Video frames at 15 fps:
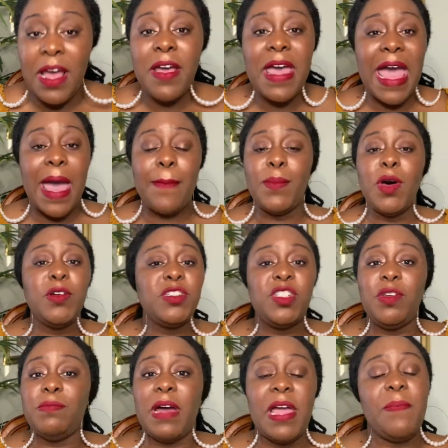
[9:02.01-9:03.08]
At most, you
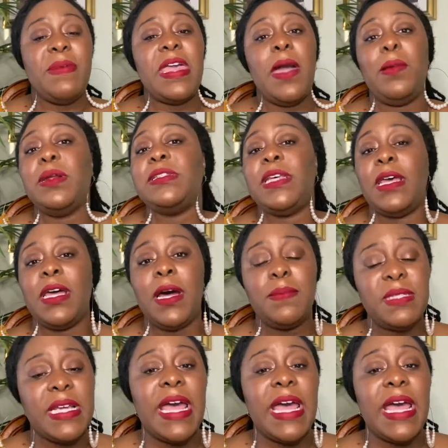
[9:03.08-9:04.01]
might be able to take up to